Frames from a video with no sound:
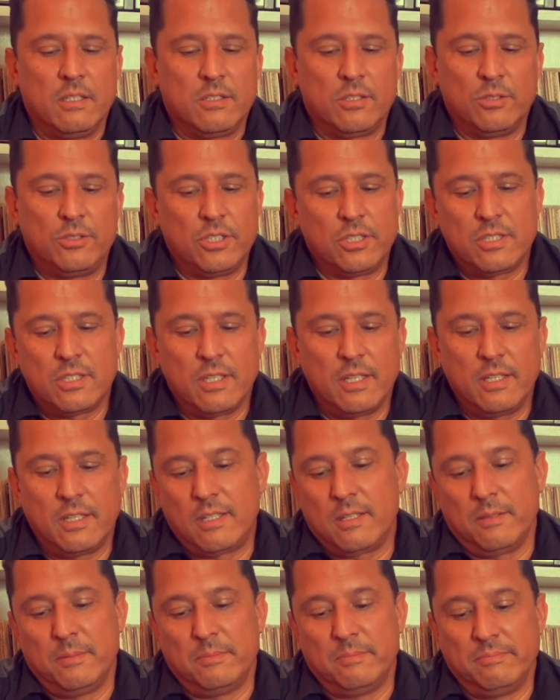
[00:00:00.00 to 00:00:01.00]
So just
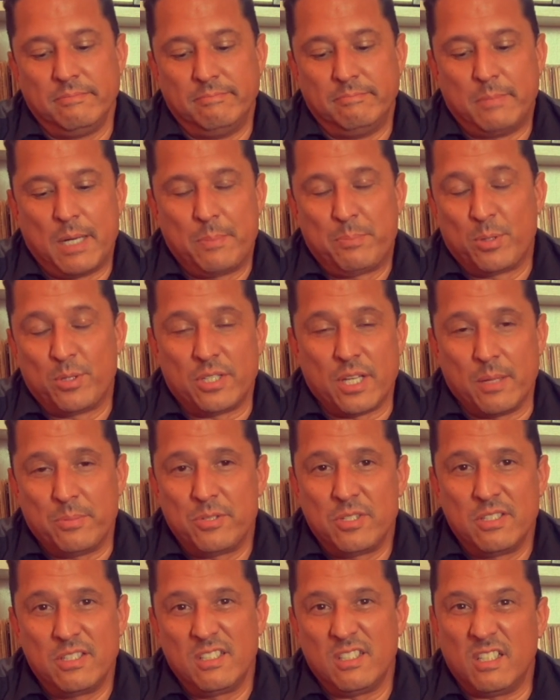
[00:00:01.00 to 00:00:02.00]
like my
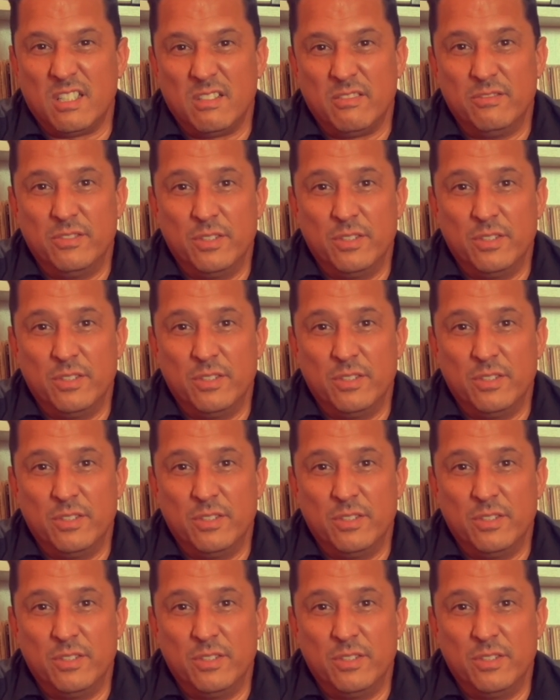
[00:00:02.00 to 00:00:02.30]
perception of